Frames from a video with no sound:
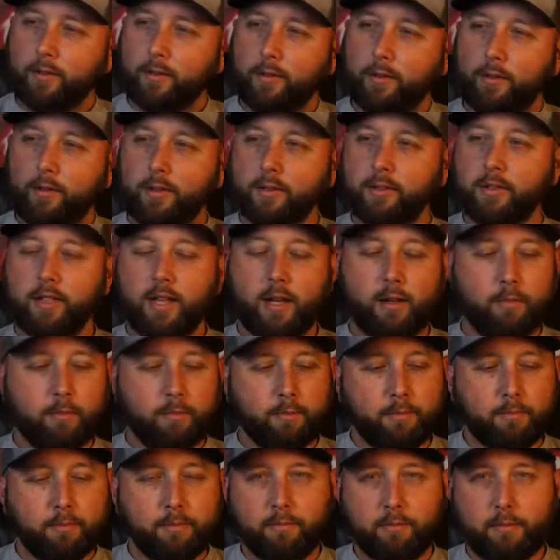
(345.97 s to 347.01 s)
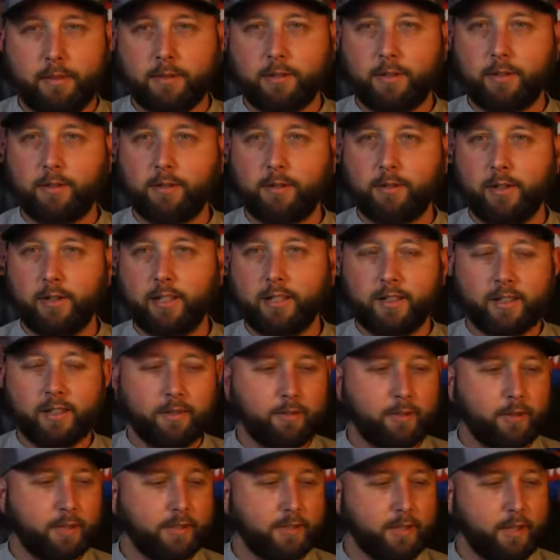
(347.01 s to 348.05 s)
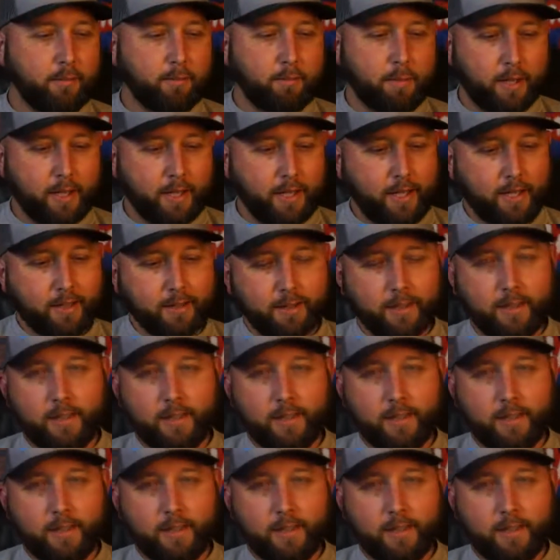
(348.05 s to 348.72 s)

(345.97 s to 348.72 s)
What's up, Mr. Strickland? What's up, buddy?